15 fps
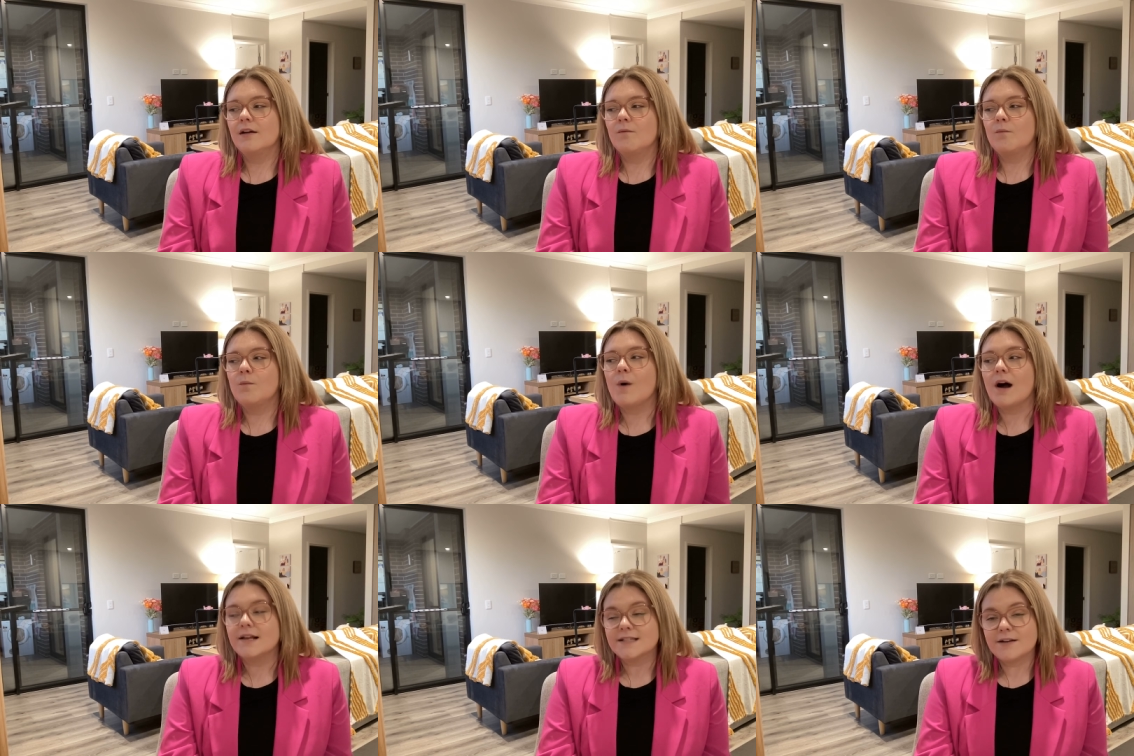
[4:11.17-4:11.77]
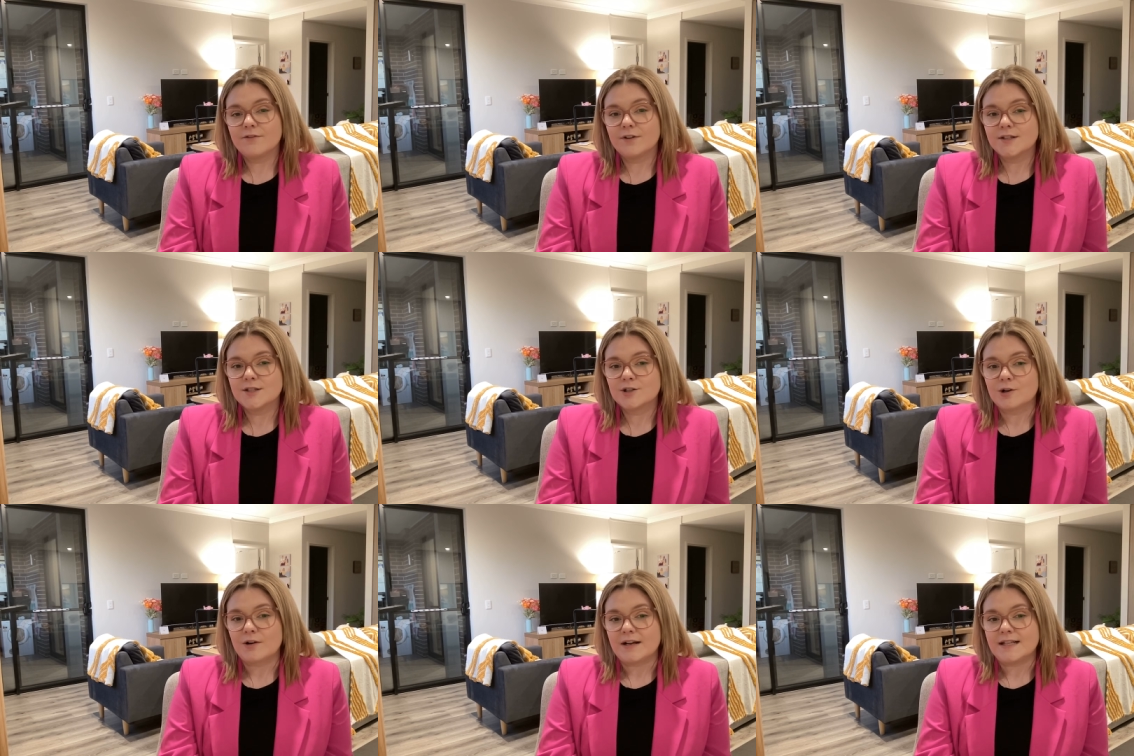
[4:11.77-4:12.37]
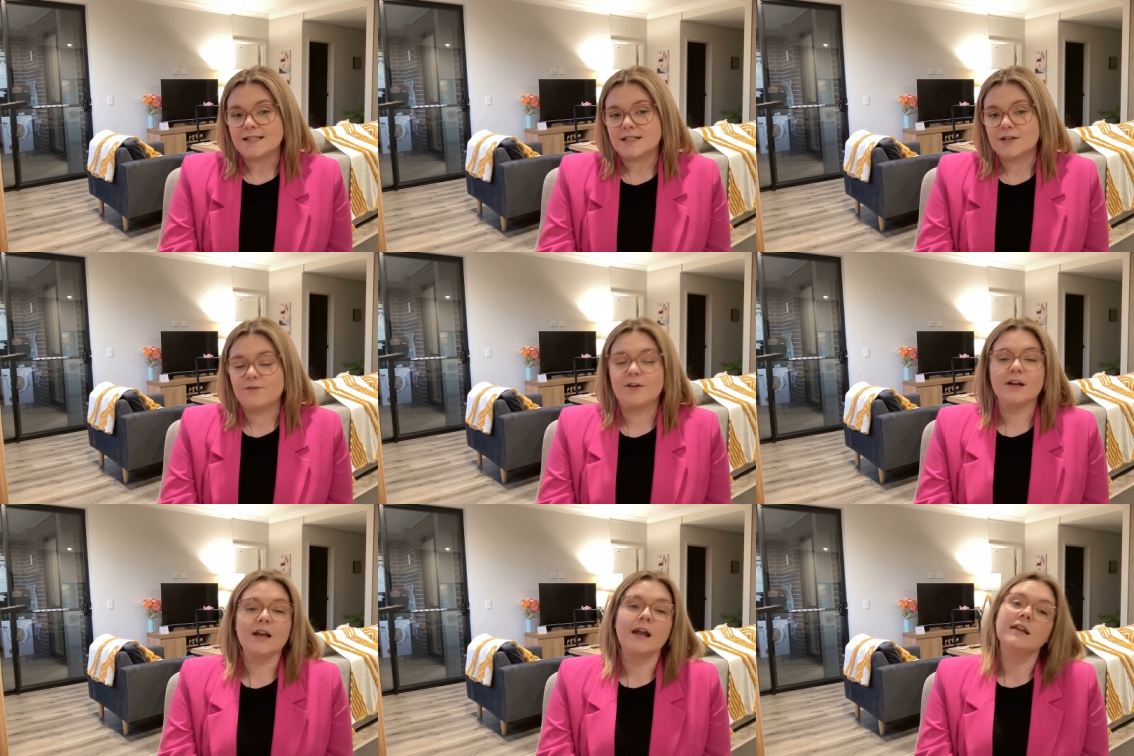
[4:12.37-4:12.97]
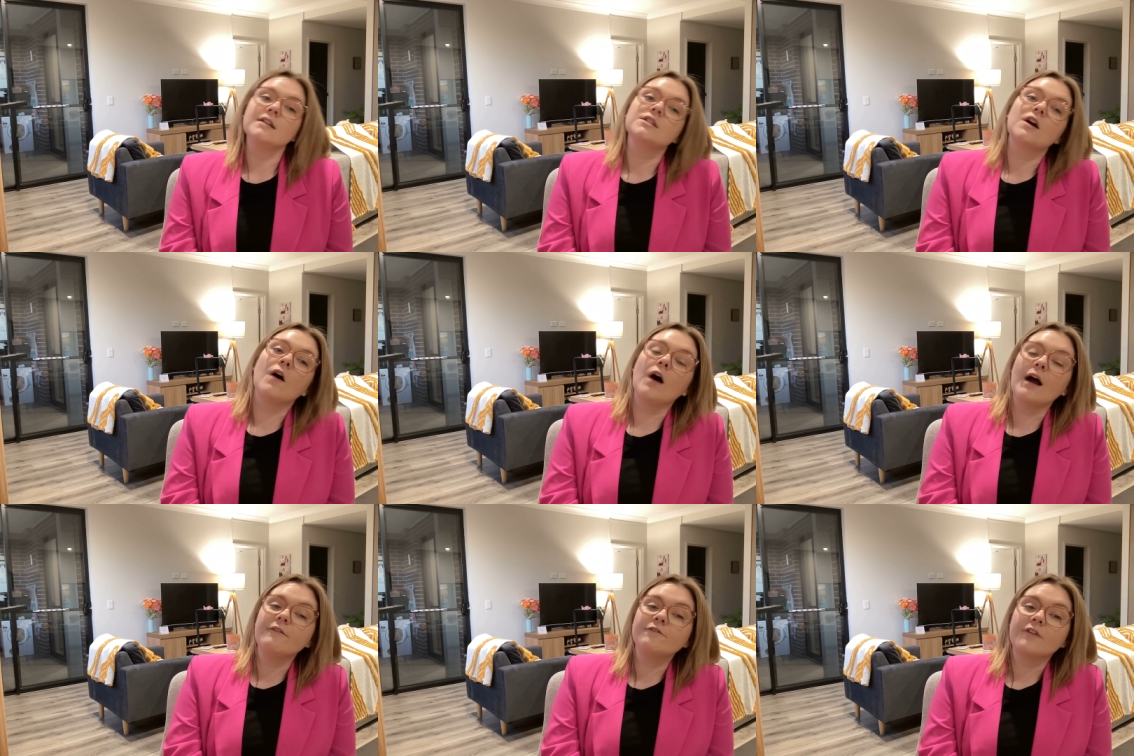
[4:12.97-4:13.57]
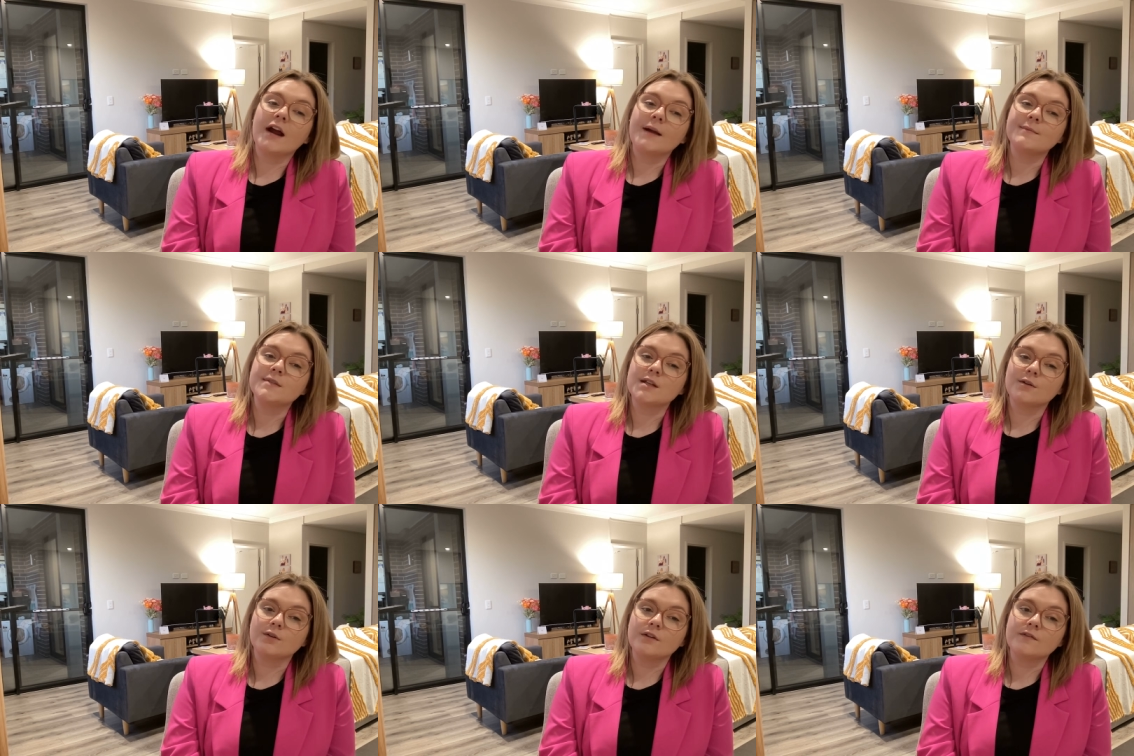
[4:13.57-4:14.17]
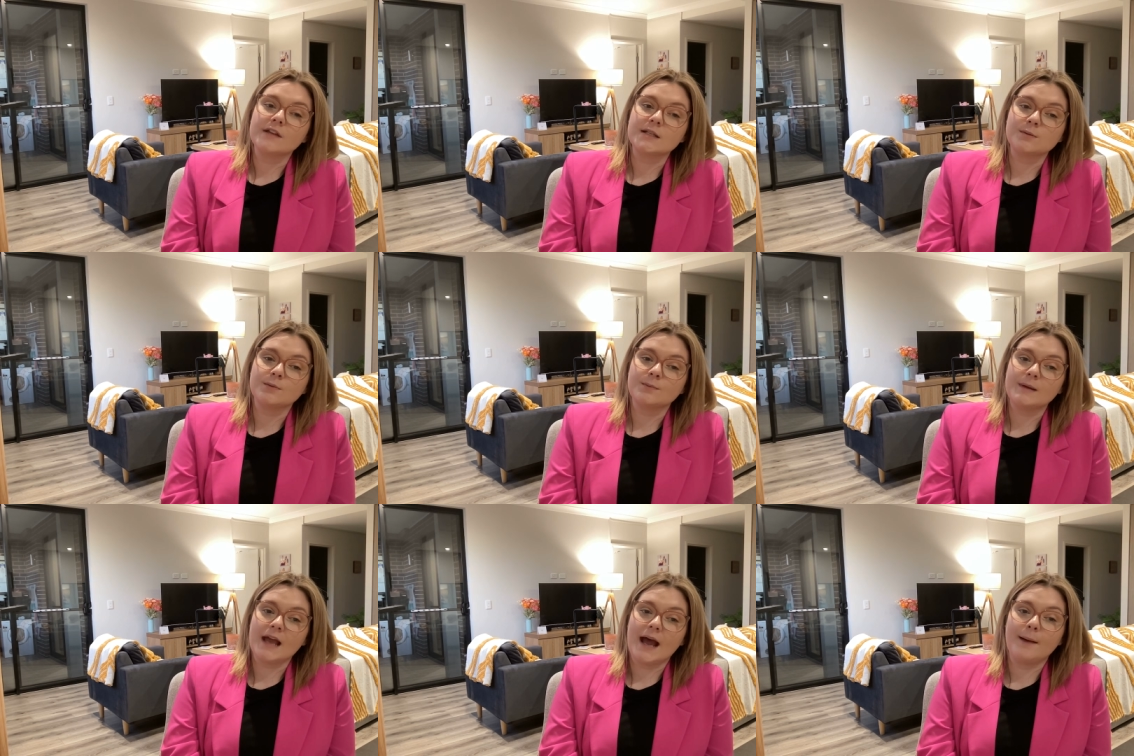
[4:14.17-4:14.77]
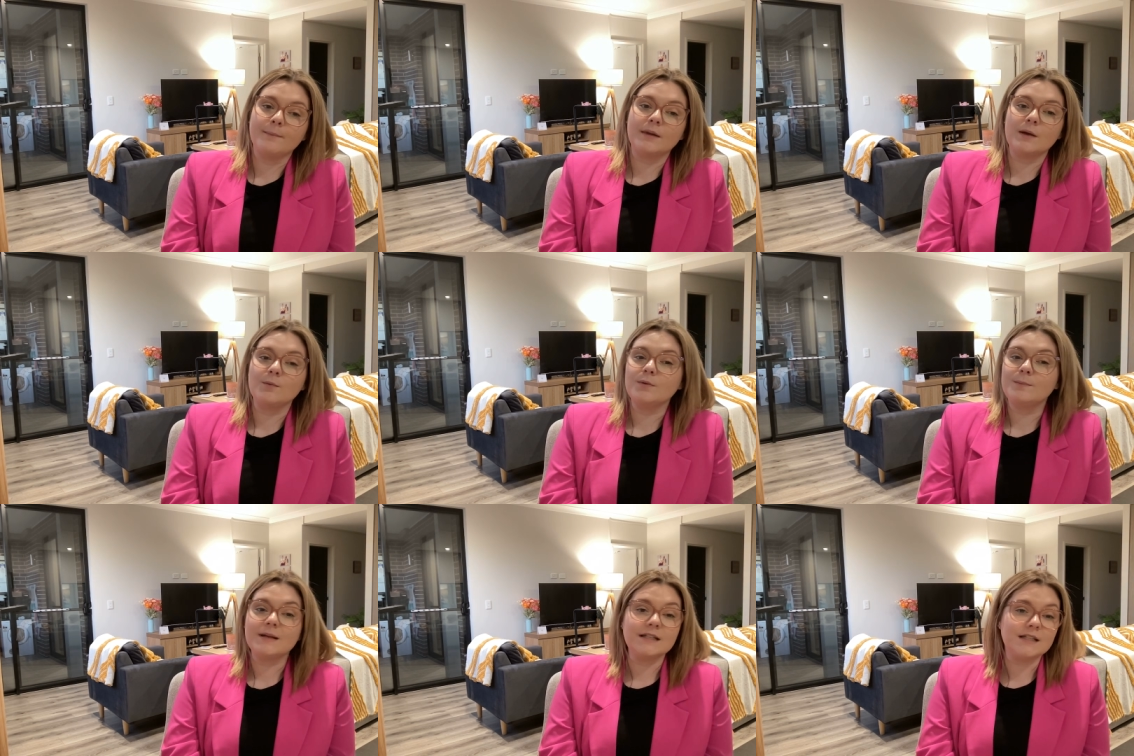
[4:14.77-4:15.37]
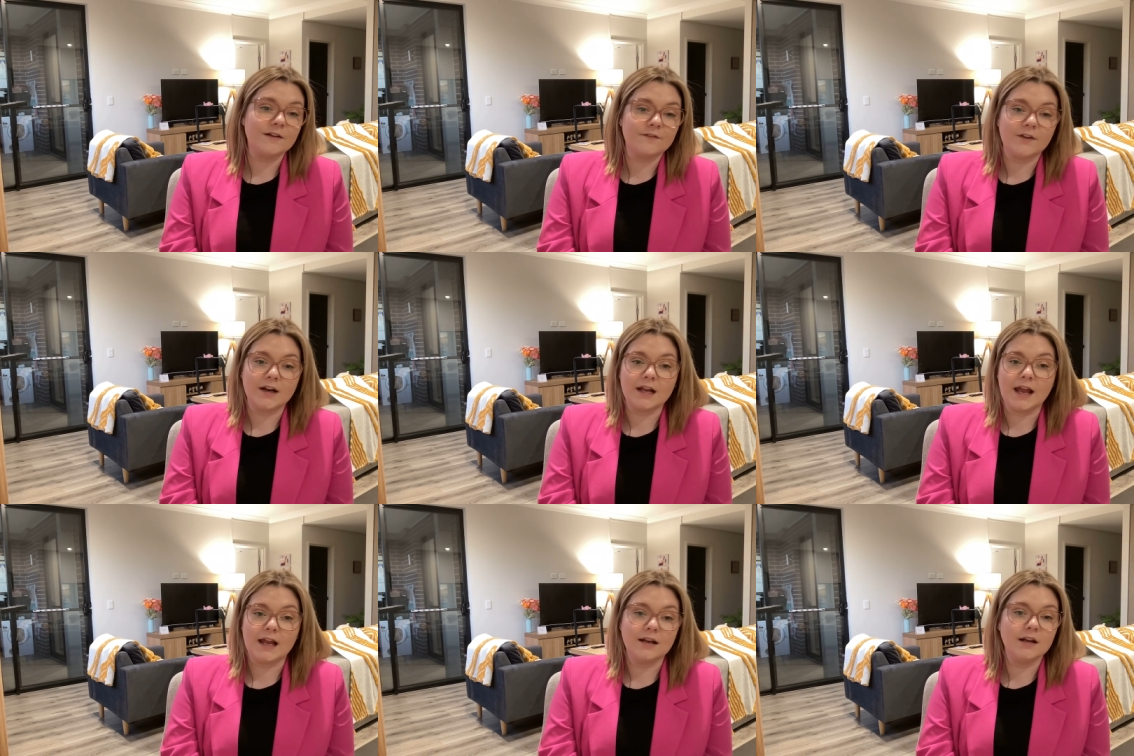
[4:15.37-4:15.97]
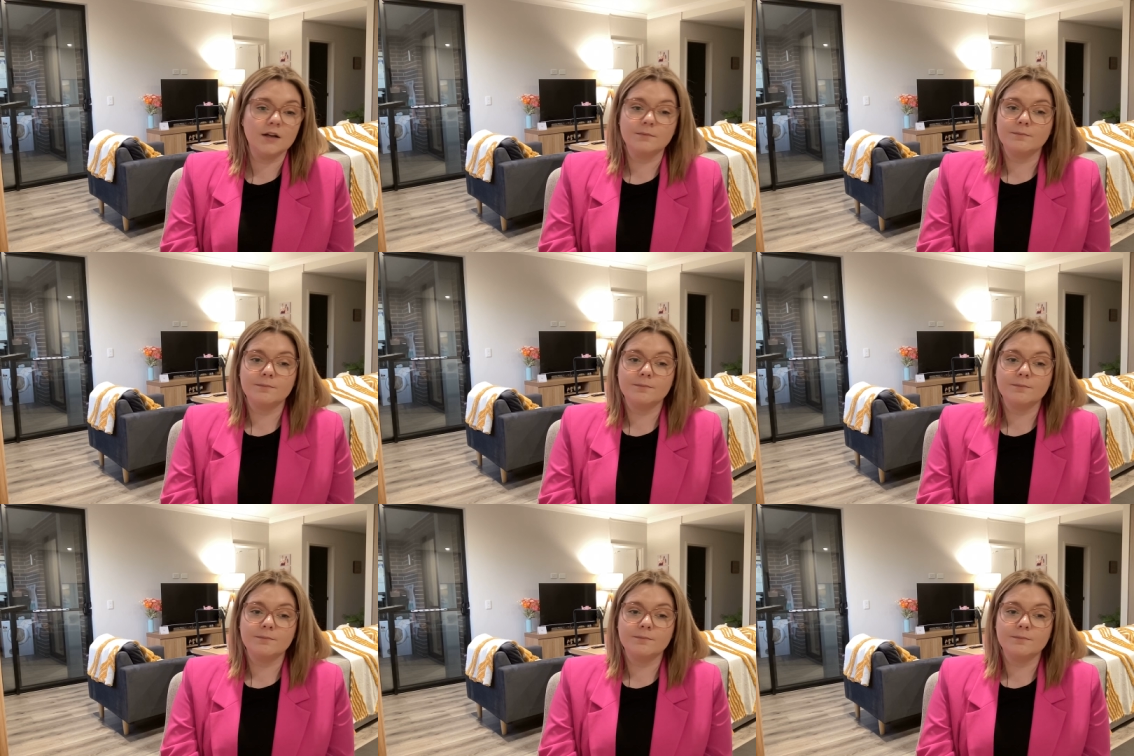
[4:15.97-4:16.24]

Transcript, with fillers: whilst everyone's story is different and the time frames that all of this would be happening would be different and